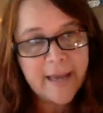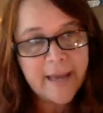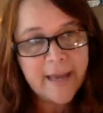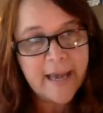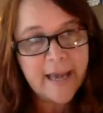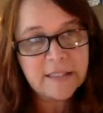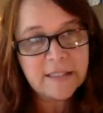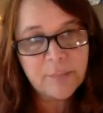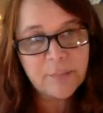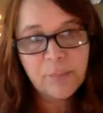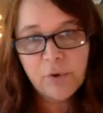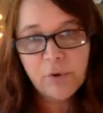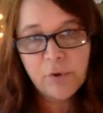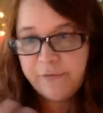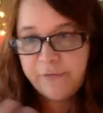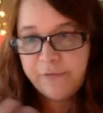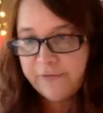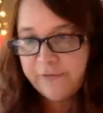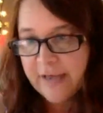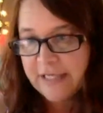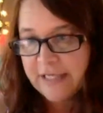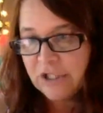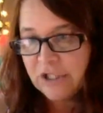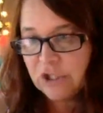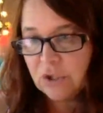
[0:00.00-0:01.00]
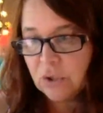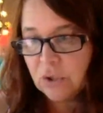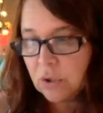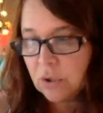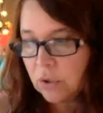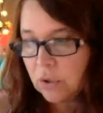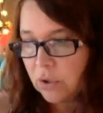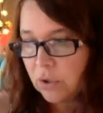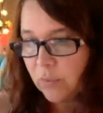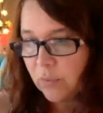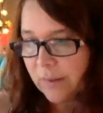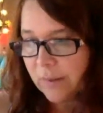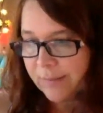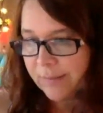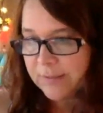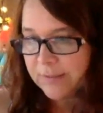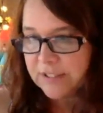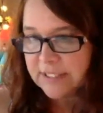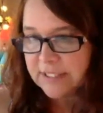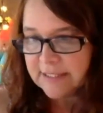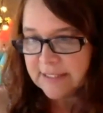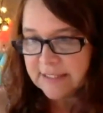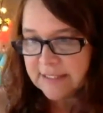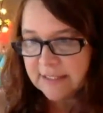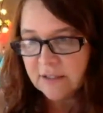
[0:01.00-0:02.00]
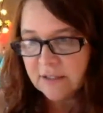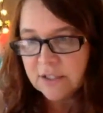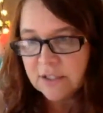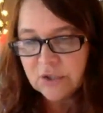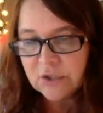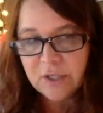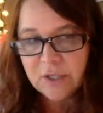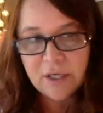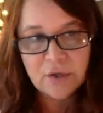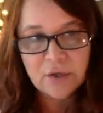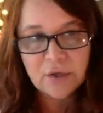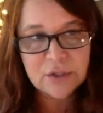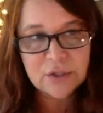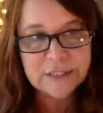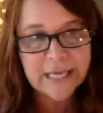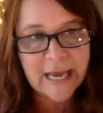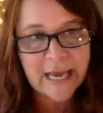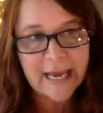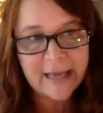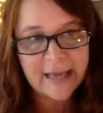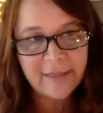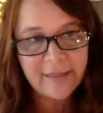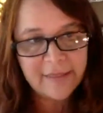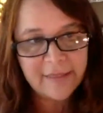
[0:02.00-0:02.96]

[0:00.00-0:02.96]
As a professional who represents illustrators, I